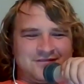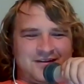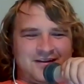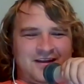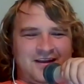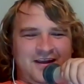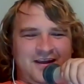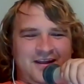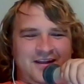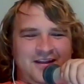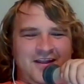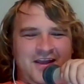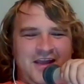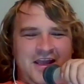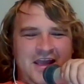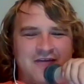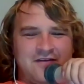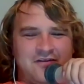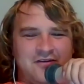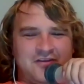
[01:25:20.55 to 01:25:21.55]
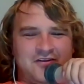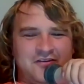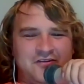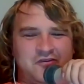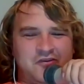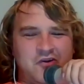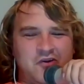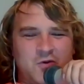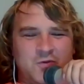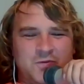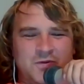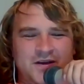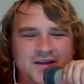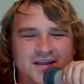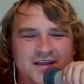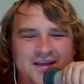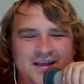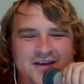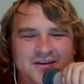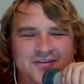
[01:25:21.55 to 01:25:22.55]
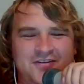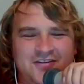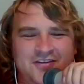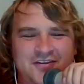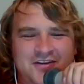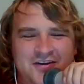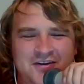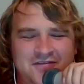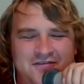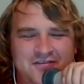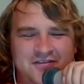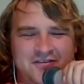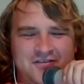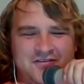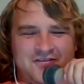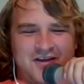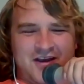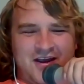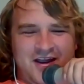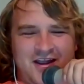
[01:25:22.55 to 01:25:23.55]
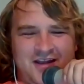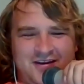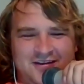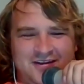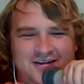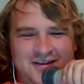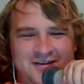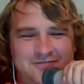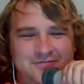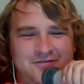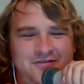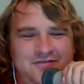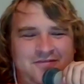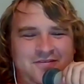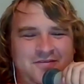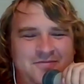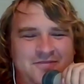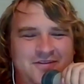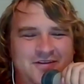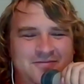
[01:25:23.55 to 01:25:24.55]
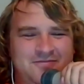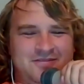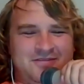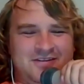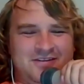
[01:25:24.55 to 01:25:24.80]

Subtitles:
And they have it because nobody cares enough to try and keep it from them.